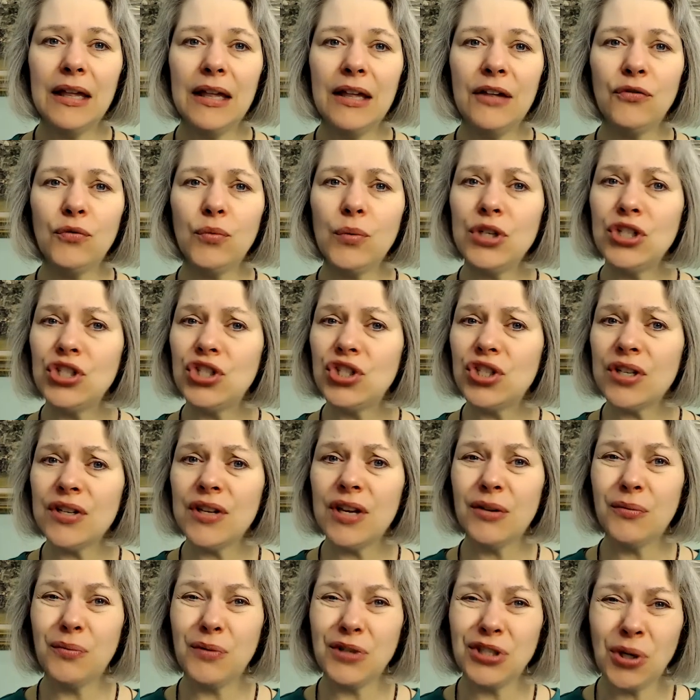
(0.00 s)
if we just
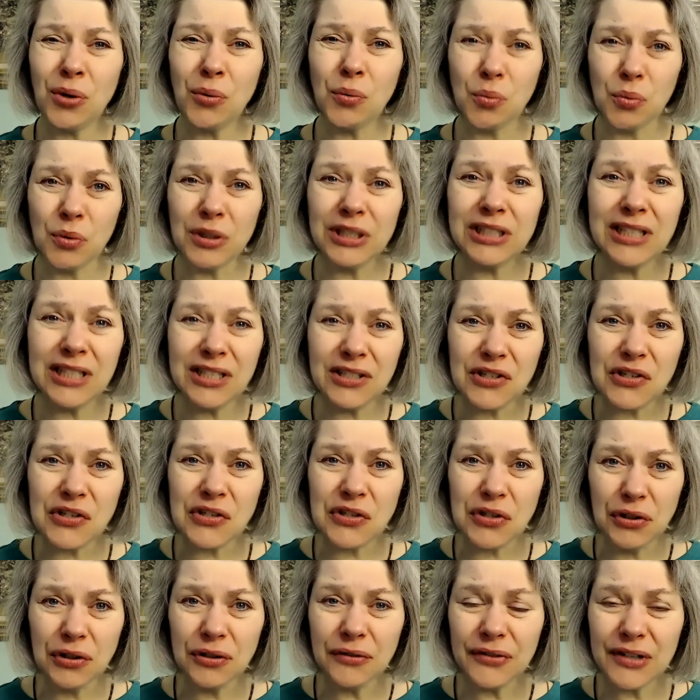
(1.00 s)
if we don't really
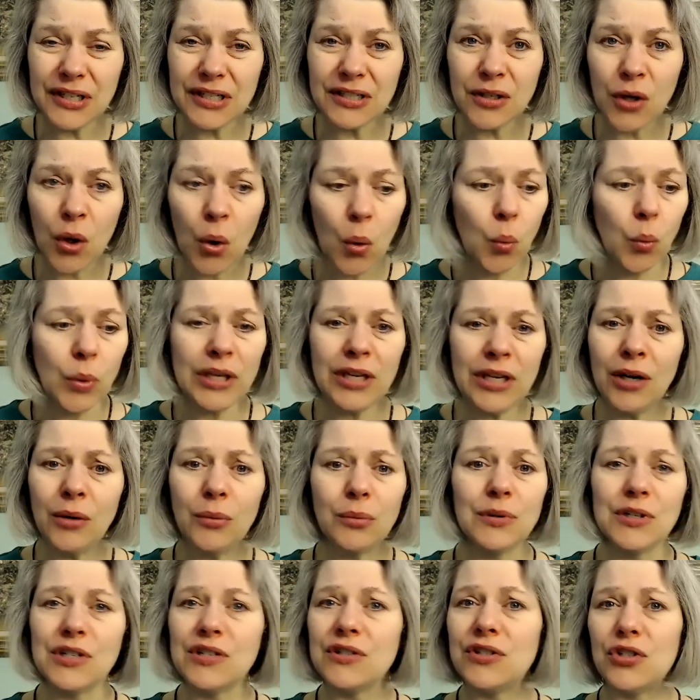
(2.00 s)
deserve it, we don't
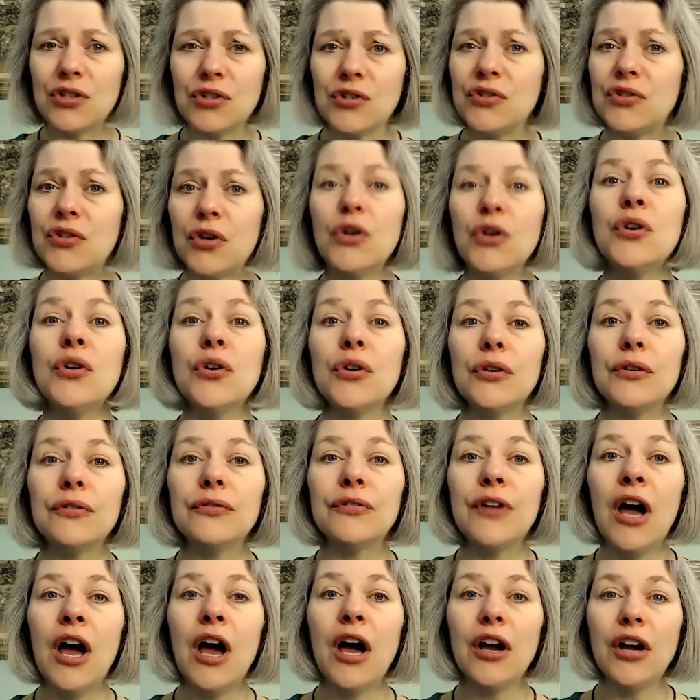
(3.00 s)
re- deserve
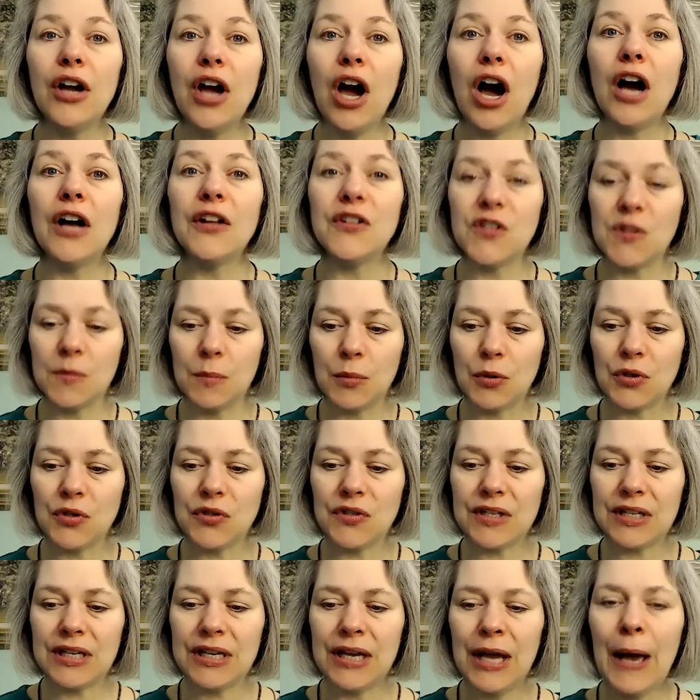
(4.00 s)
God's
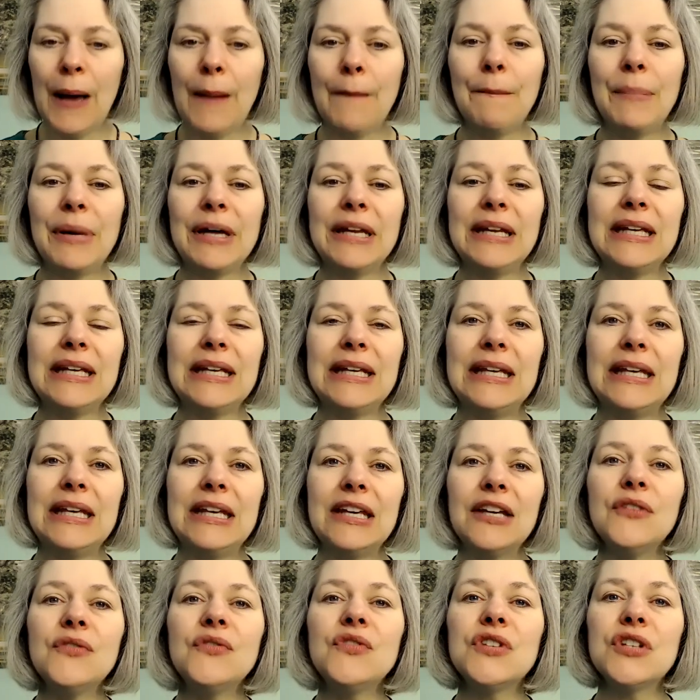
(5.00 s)
mercy, but he
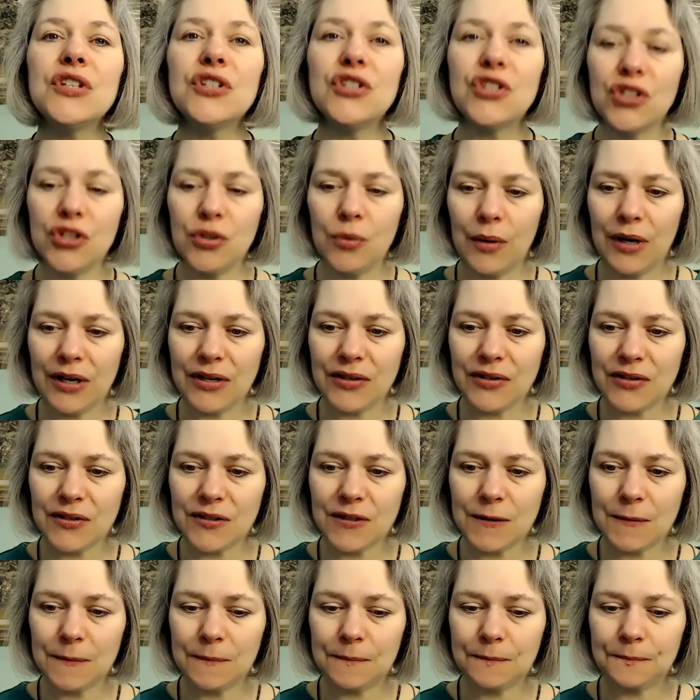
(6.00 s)
gives it to
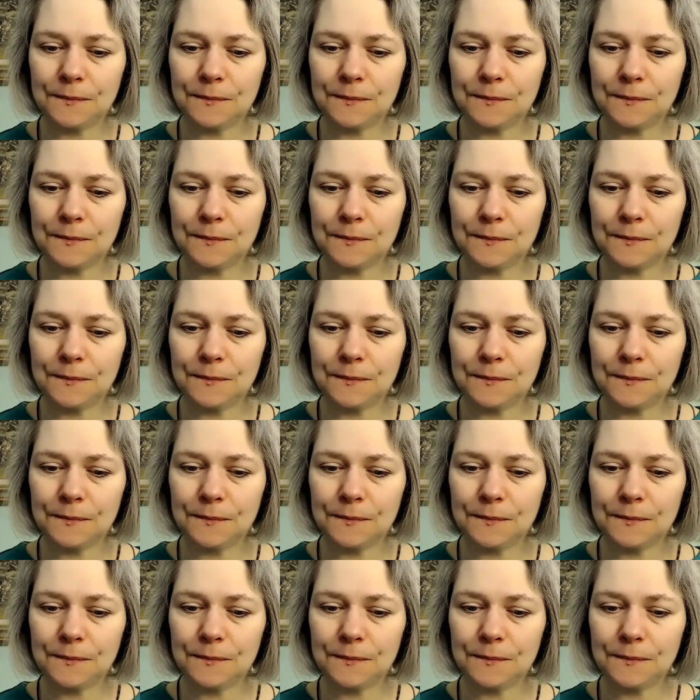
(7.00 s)
us.